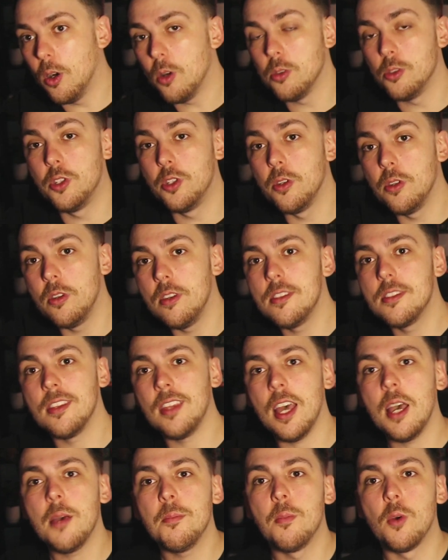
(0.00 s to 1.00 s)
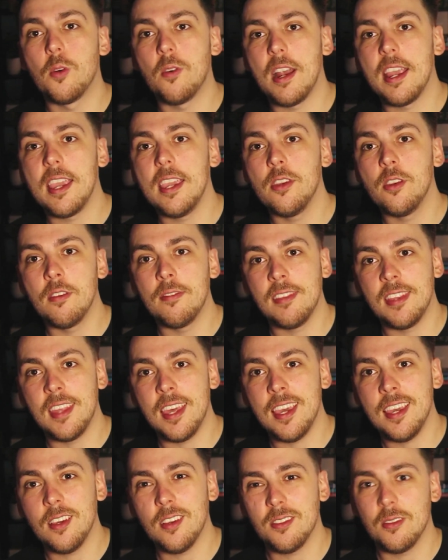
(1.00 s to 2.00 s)
oh dude, isn't that Moraine over
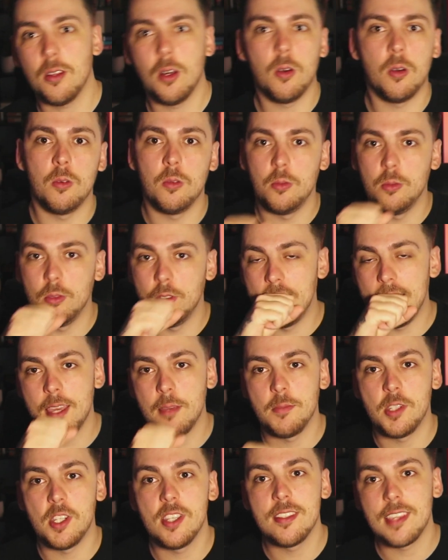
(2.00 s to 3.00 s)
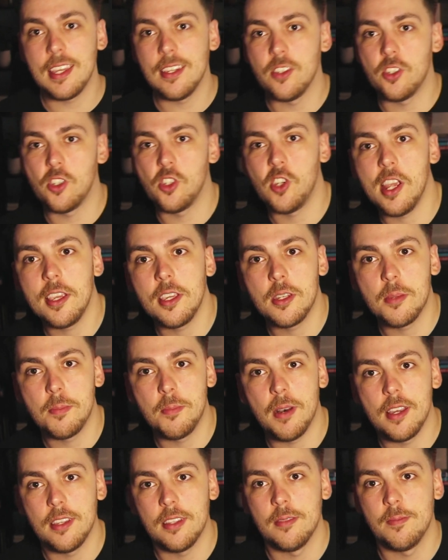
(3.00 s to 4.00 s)
there? Oh damn, she's getting shanked
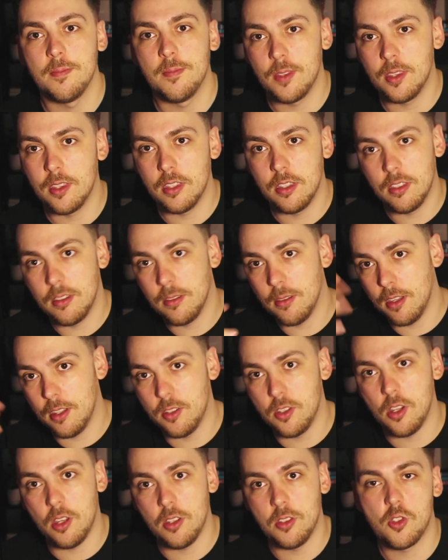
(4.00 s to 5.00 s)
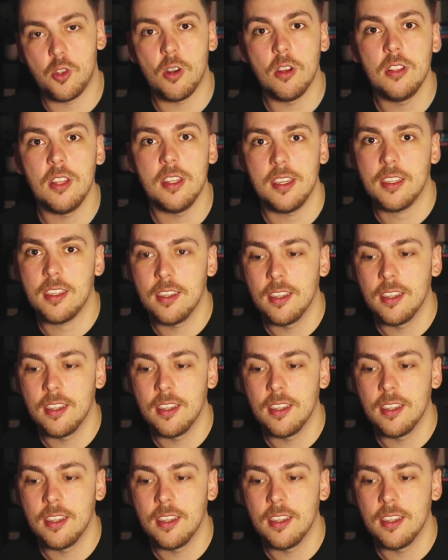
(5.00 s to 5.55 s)
by a Trolloc.